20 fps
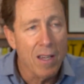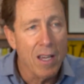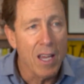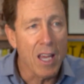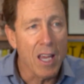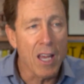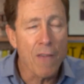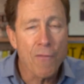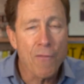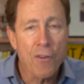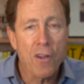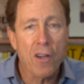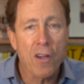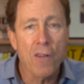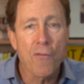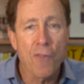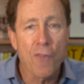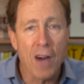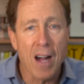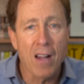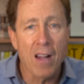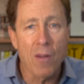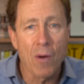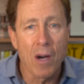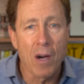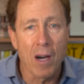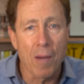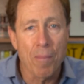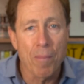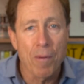If you're going to follow
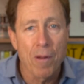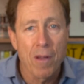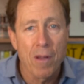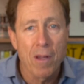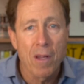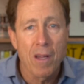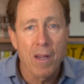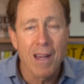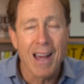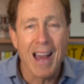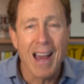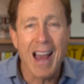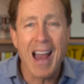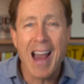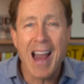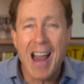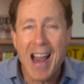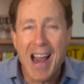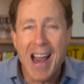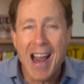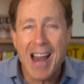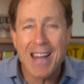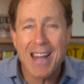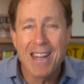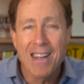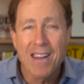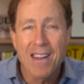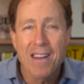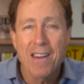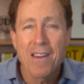up, add
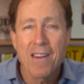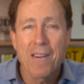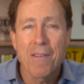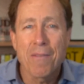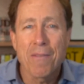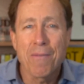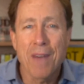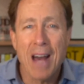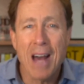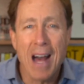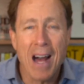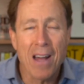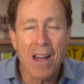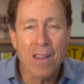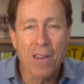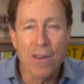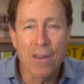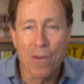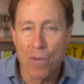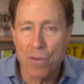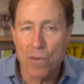value.